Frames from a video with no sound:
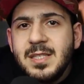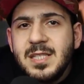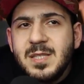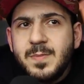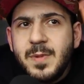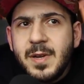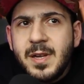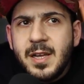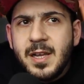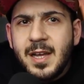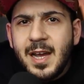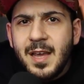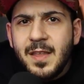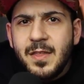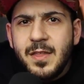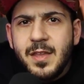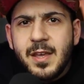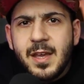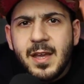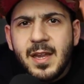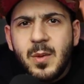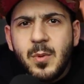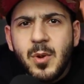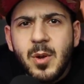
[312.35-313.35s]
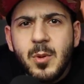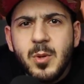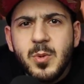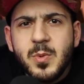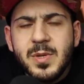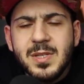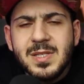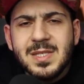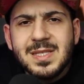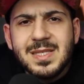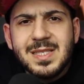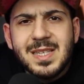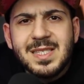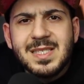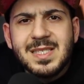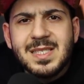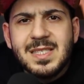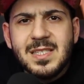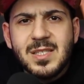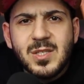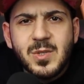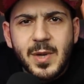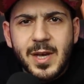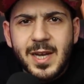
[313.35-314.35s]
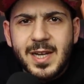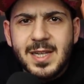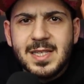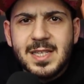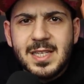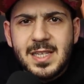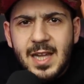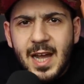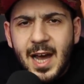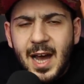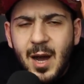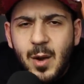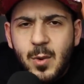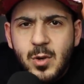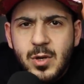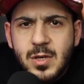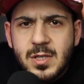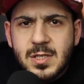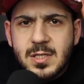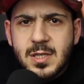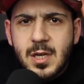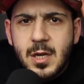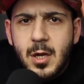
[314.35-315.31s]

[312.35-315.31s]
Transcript: spending, I think, anywhere between 16 to 18 hours